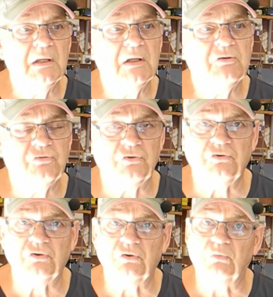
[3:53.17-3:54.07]
Should
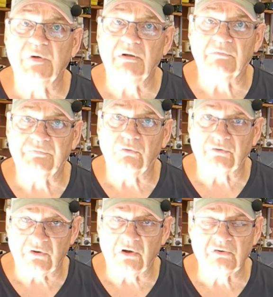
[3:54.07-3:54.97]
you
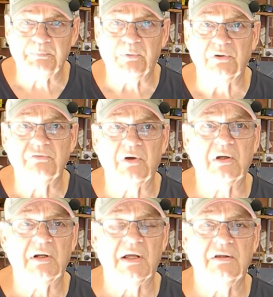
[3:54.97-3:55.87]
reinforce those points, I
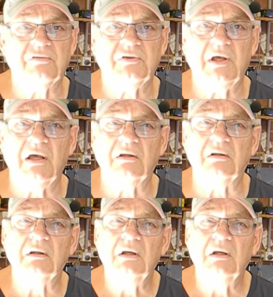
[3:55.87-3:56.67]
could understand it.